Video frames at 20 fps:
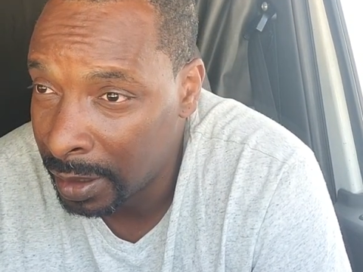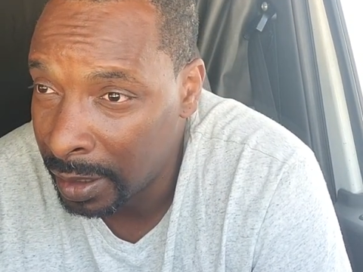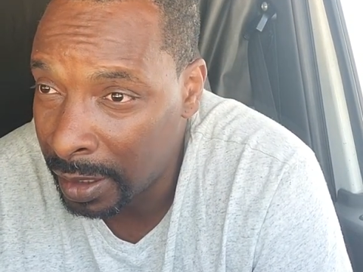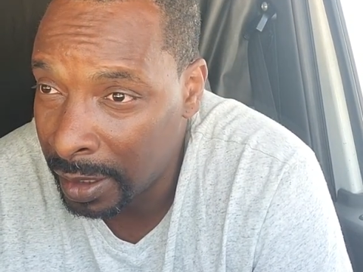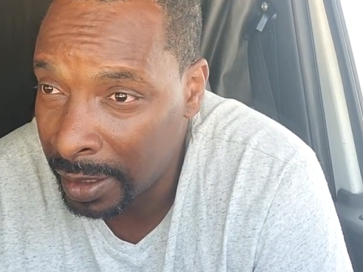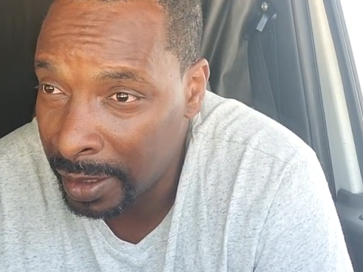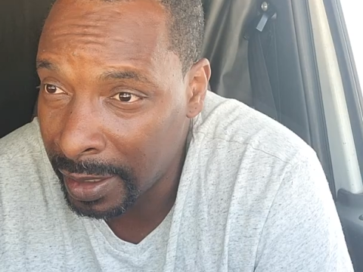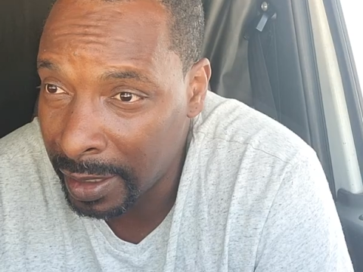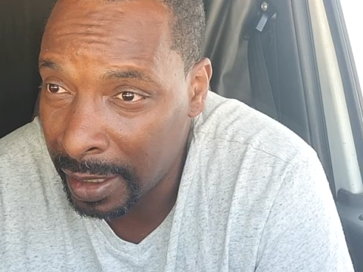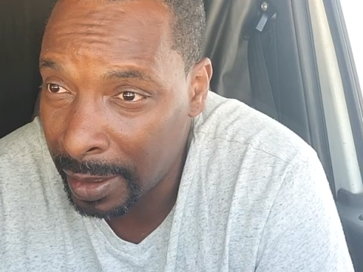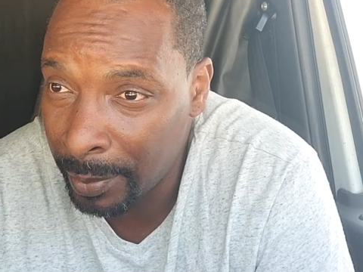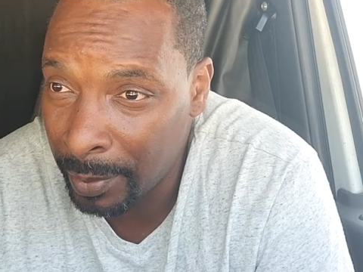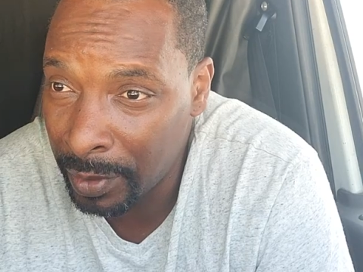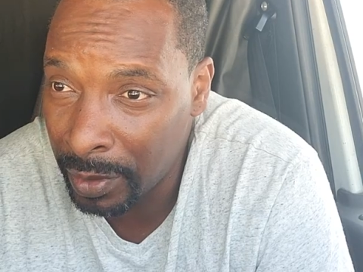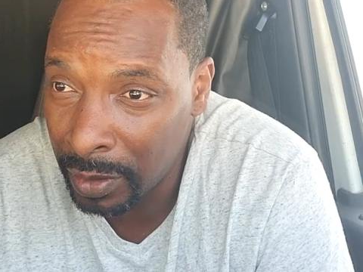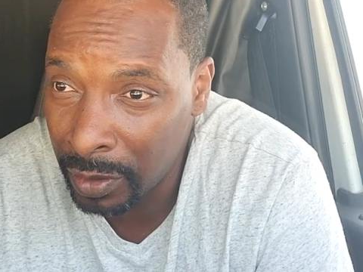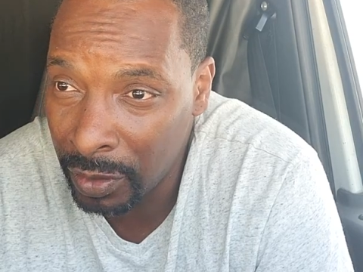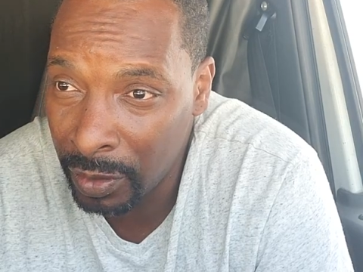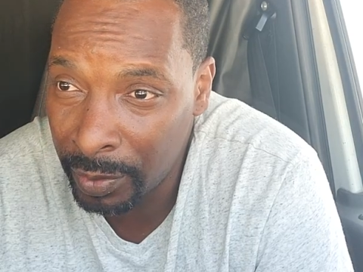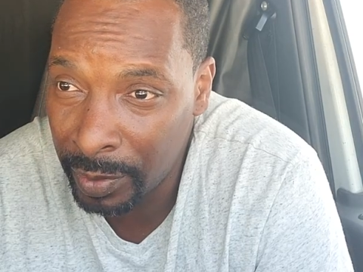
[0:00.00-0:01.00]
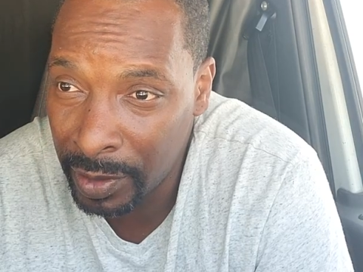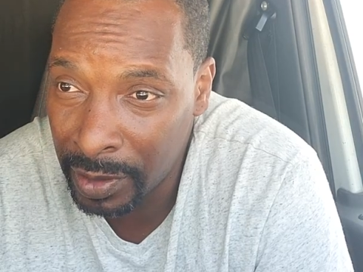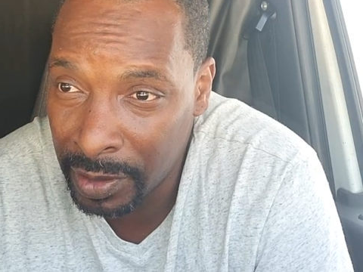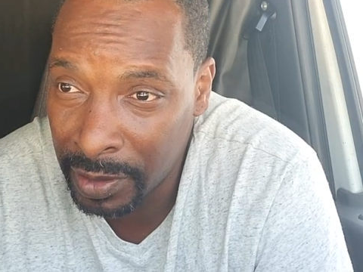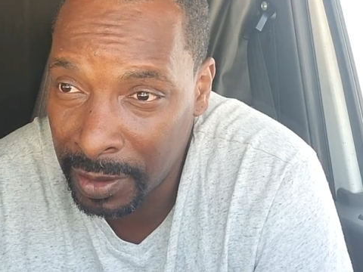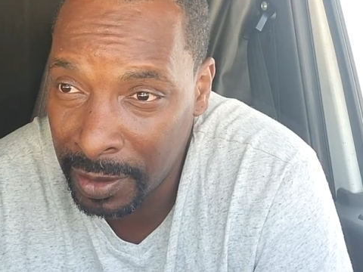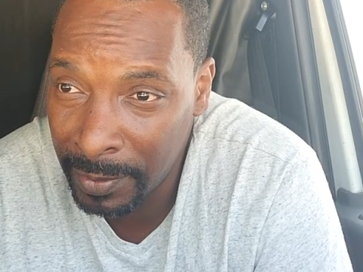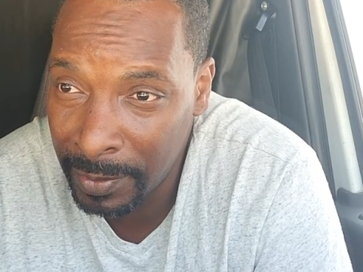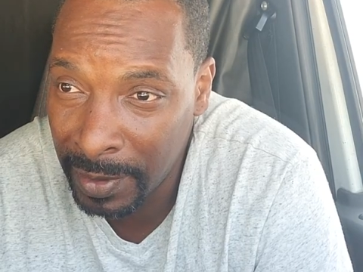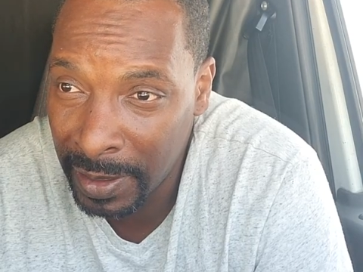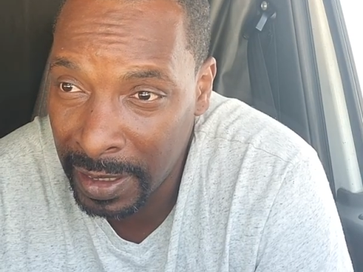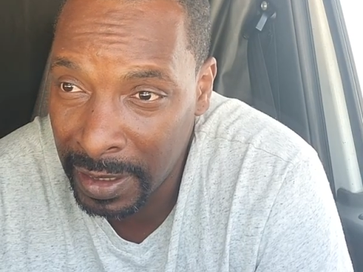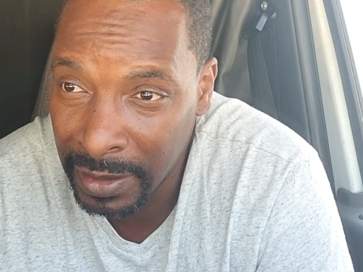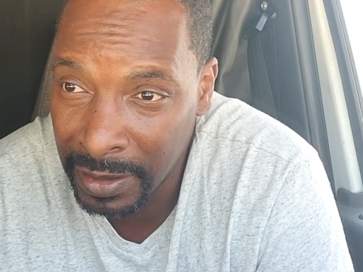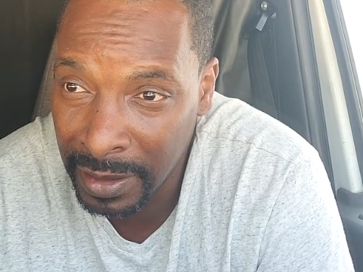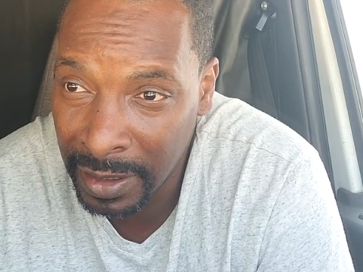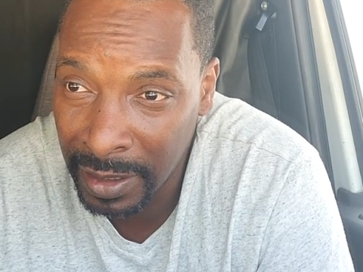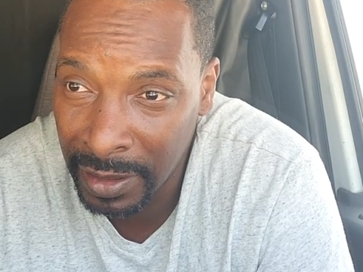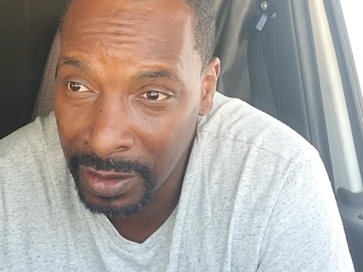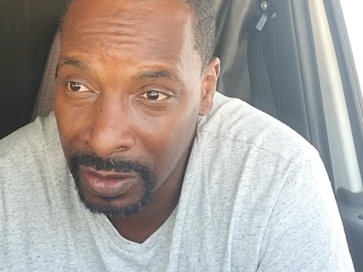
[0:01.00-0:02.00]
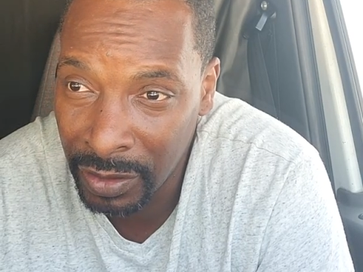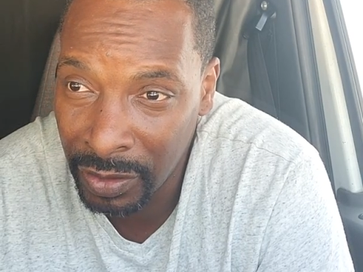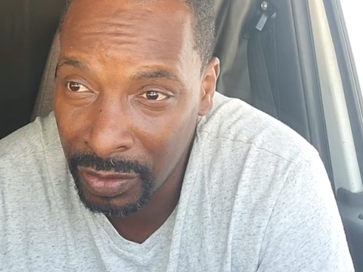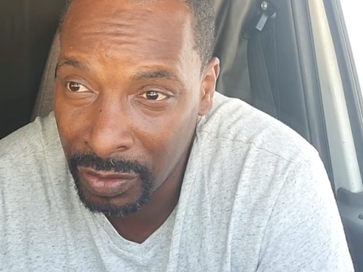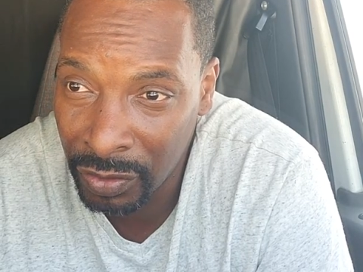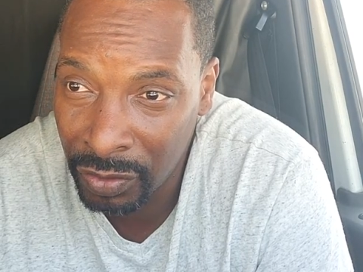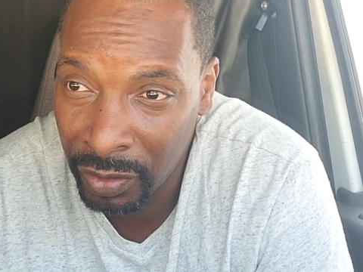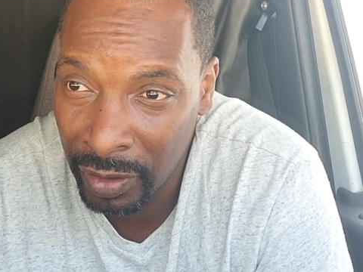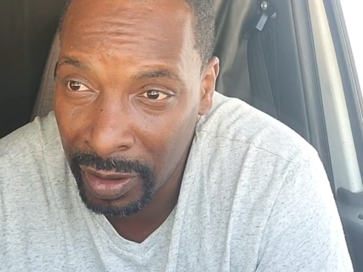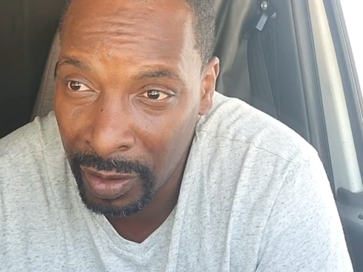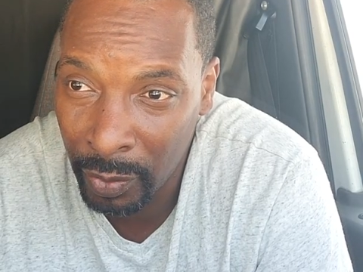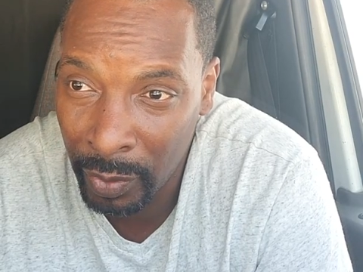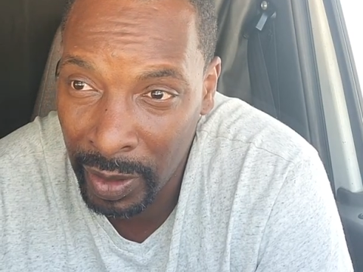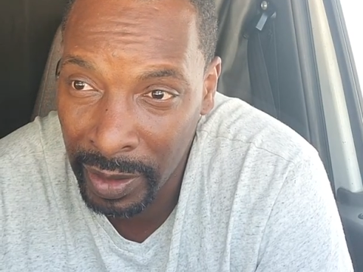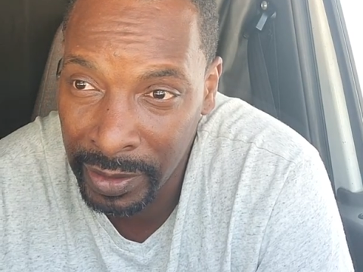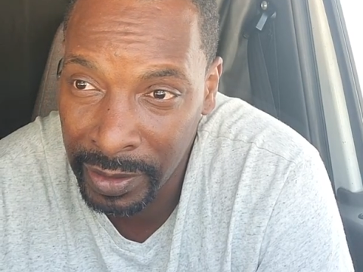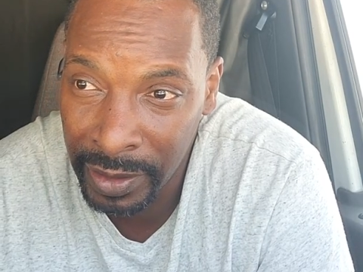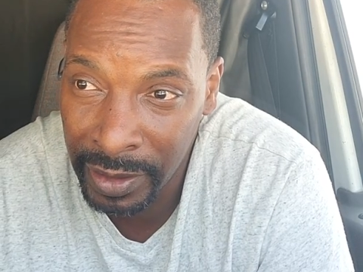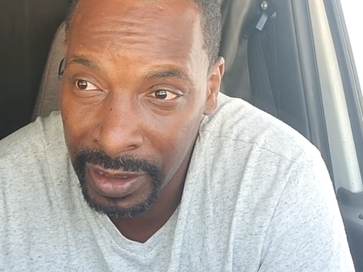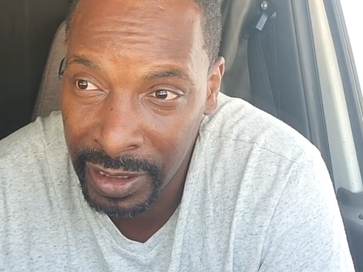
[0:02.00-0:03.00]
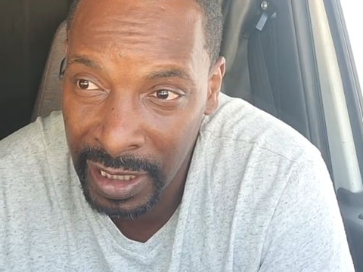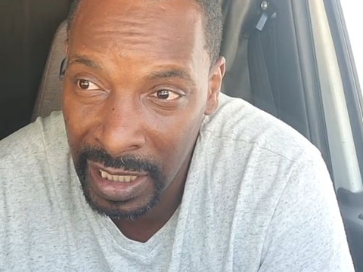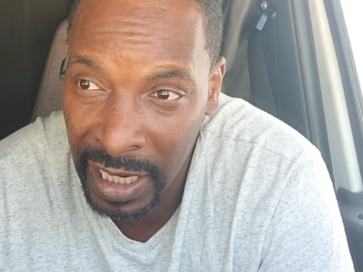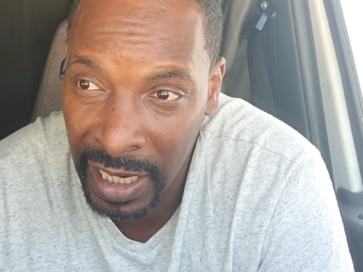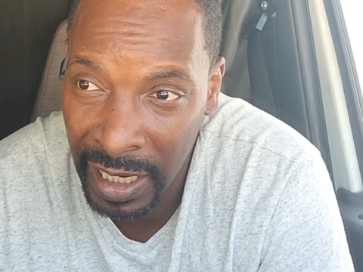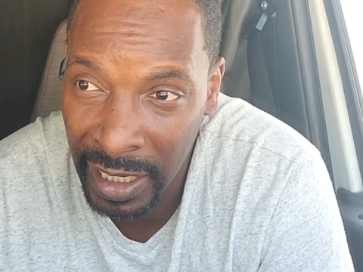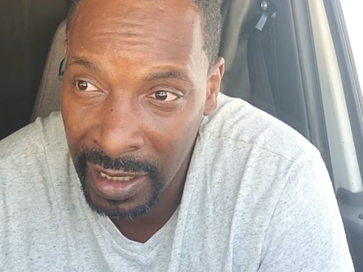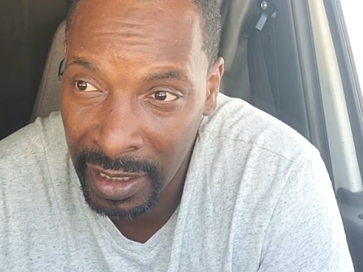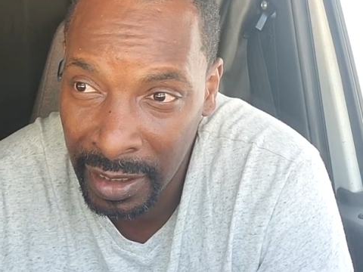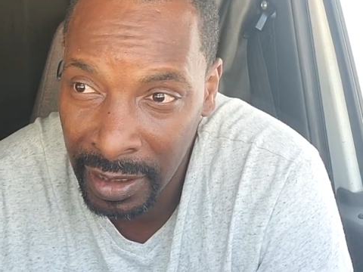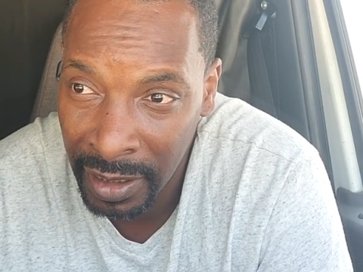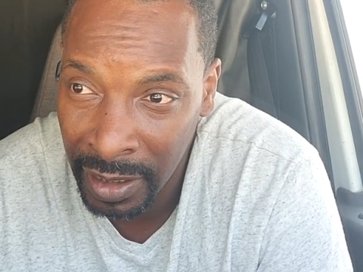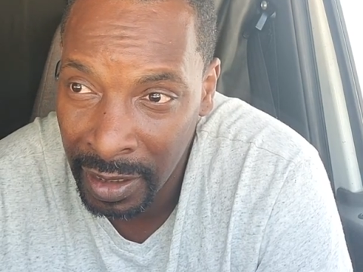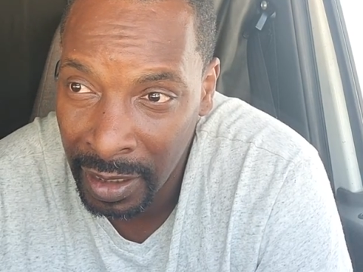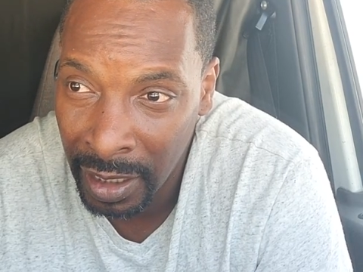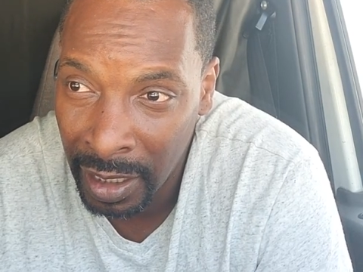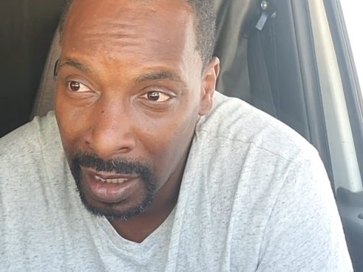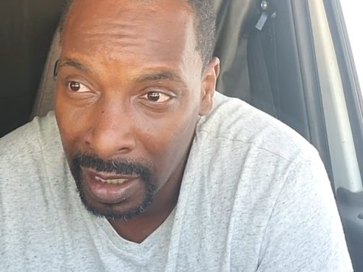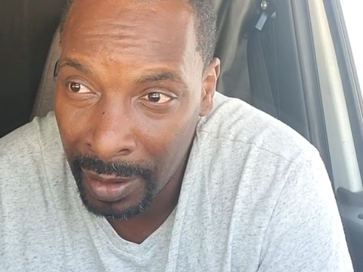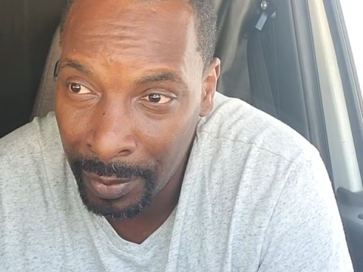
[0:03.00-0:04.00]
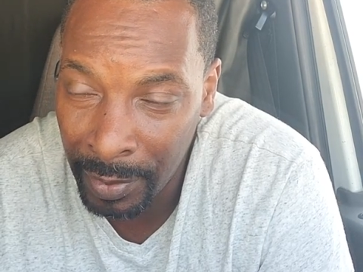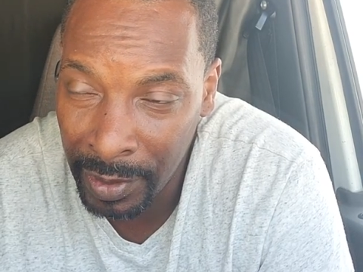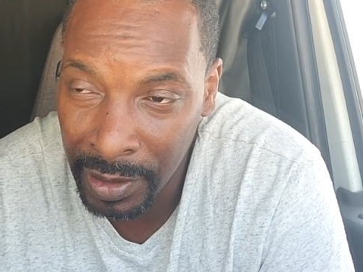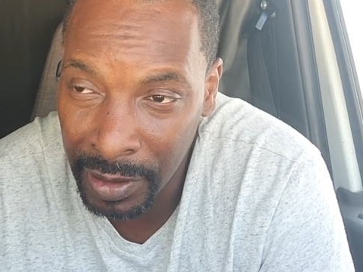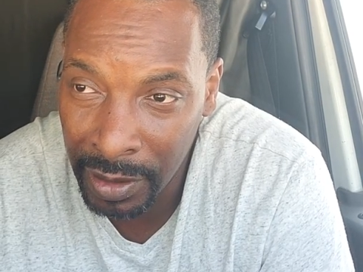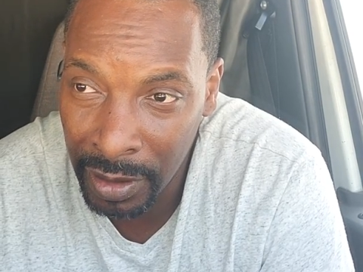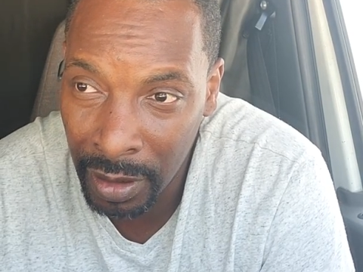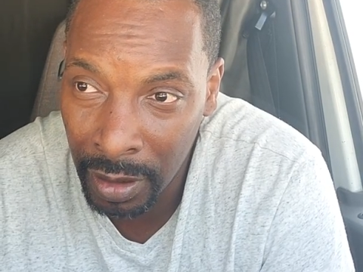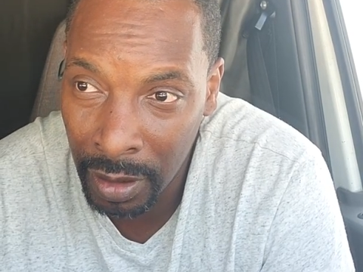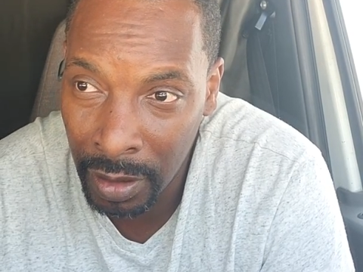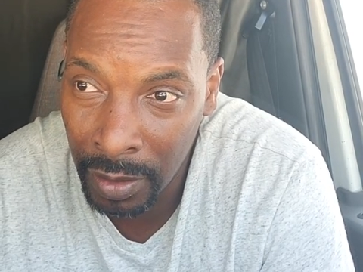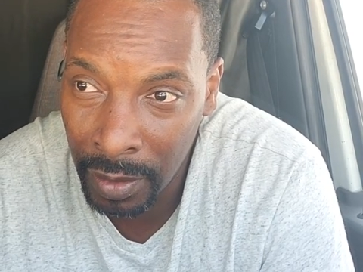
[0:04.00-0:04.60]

I ain't got but a little bit of sleep last night, trying to watch The Chi. I missed the